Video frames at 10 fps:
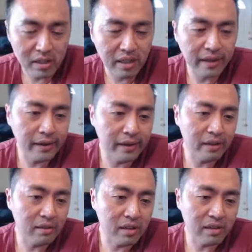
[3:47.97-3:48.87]

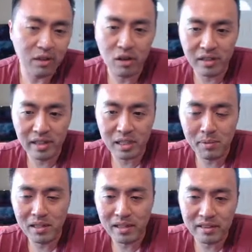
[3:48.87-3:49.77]
And then you connect them
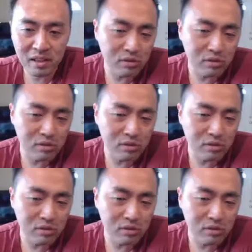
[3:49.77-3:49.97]
on LinkedIn.